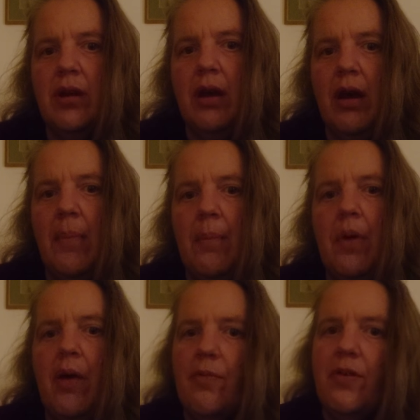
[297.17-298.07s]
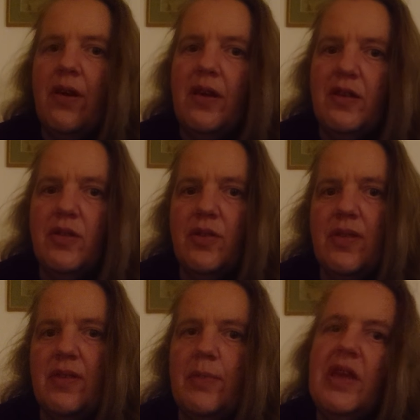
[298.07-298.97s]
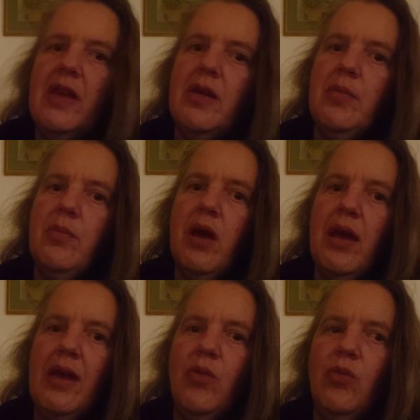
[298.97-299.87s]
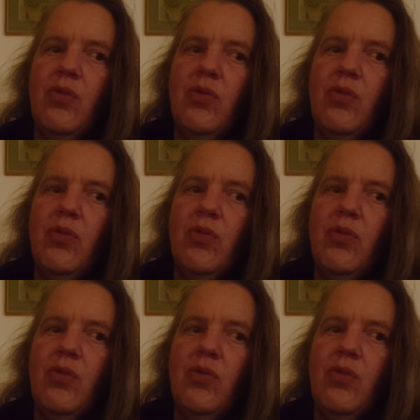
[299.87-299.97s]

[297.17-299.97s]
I'm finding sort of this medium a